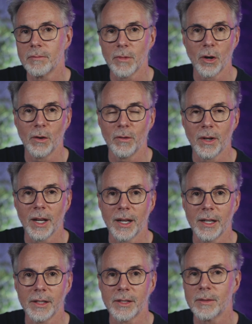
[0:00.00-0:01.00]

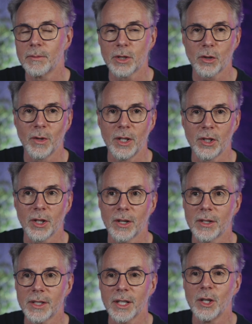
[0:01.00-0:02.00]
overlays, screen
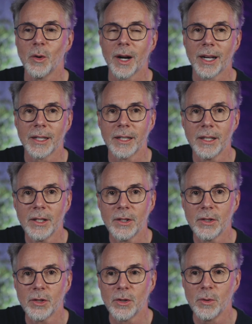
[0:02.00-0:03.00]
shares that you add
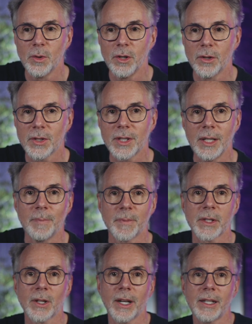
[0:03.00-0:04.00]
to your scene.
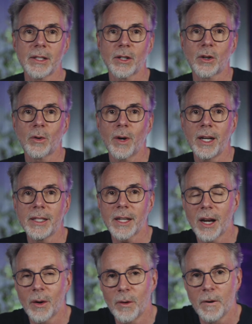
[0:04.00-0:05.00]
So let's create
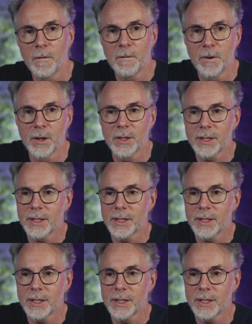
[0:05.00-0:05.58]
our first